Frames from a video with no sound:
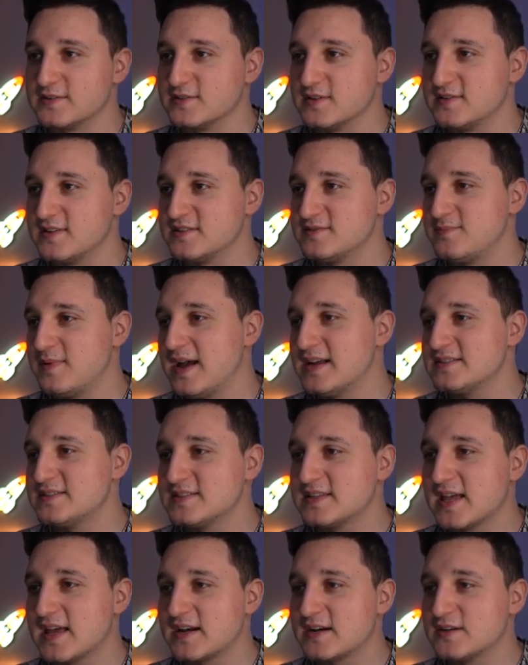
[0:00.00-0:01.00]
So it says band
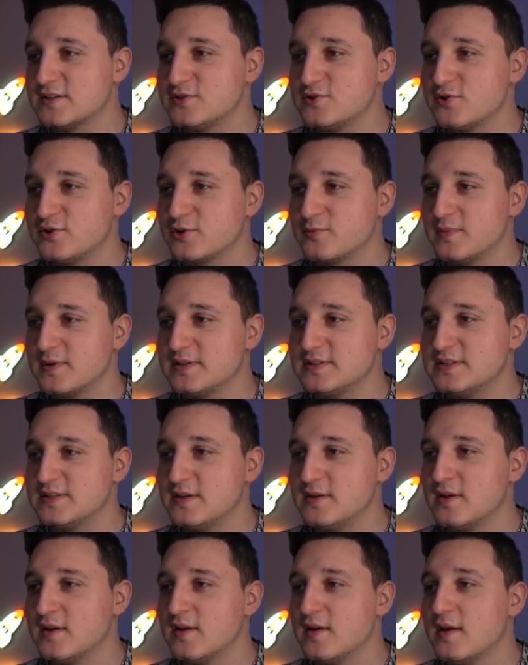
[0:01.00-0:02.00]
together, join a
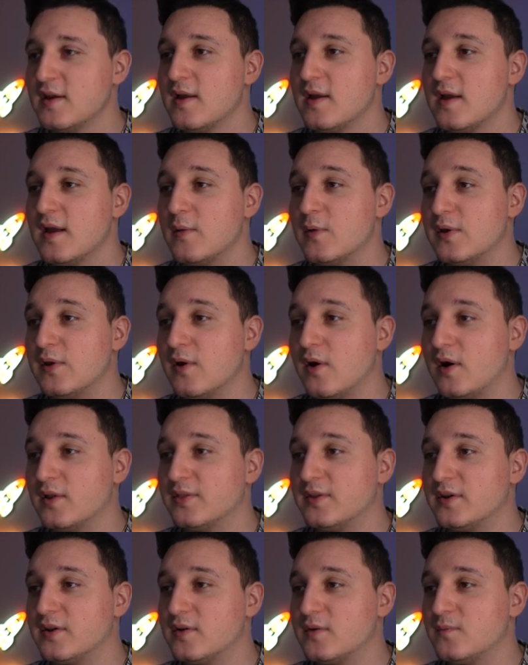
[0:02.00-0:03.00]
community with
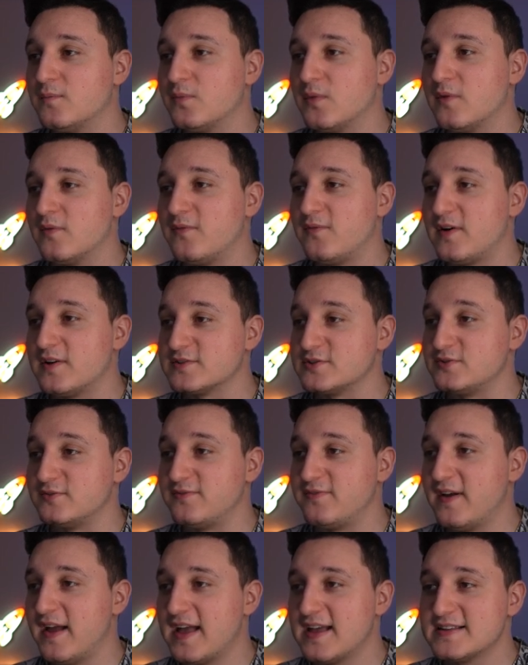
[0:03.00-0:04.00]
other Fuzzle
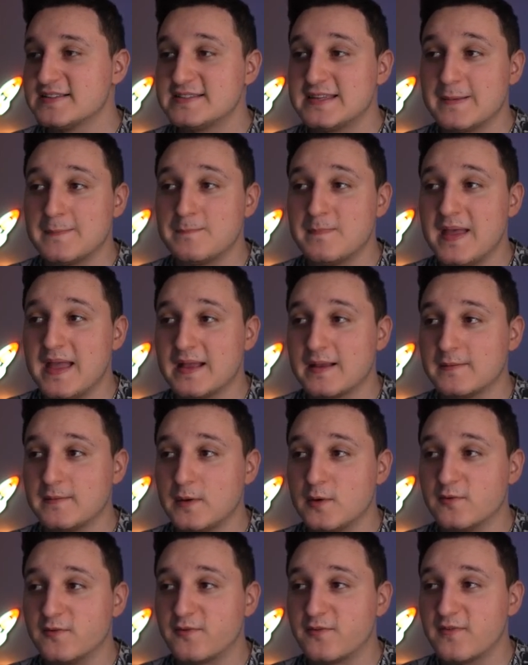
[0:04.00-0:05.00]
fans, make
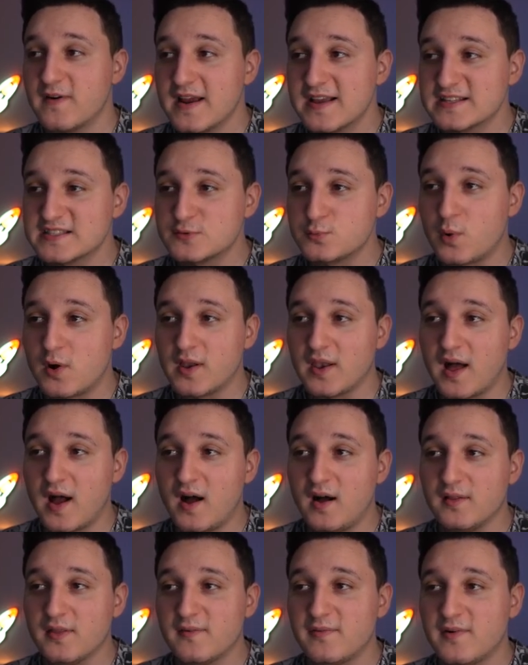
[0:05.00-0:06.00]
new friends while
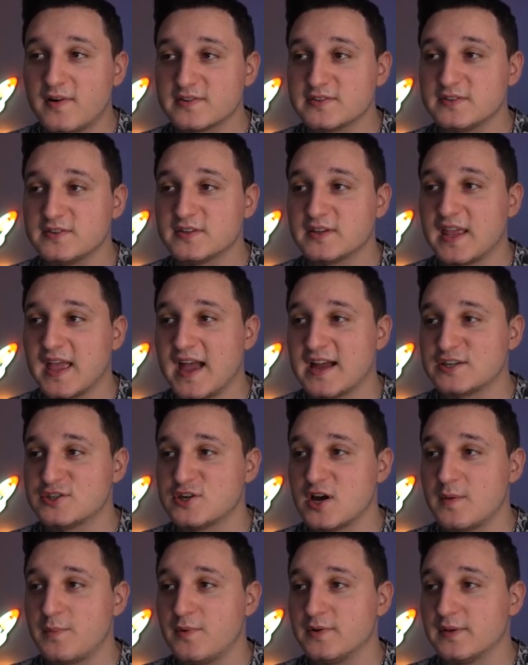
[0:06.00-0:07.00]
all the Fuzzle
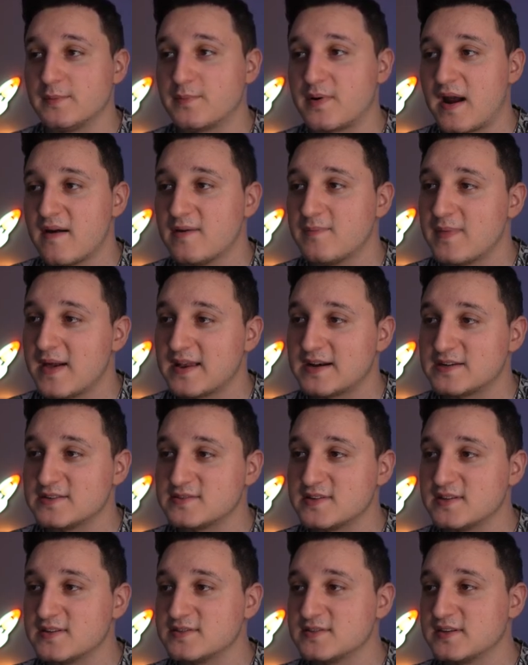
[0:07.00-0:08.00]
catch up on the private matters
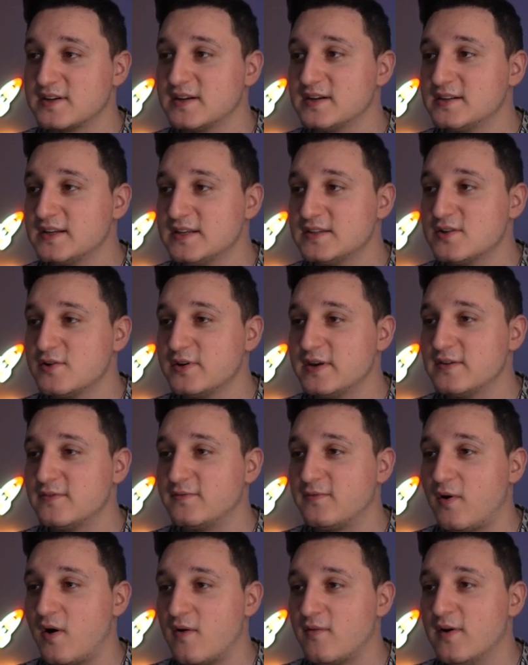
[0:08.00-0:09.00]
that clearly don't
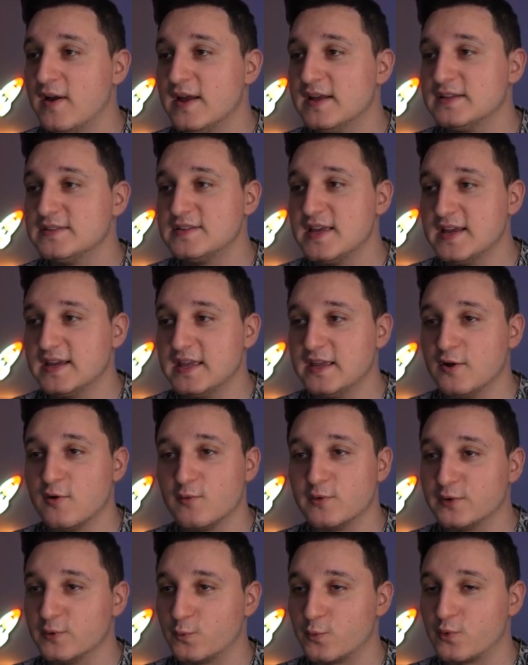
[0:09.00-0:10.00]
involve taking over the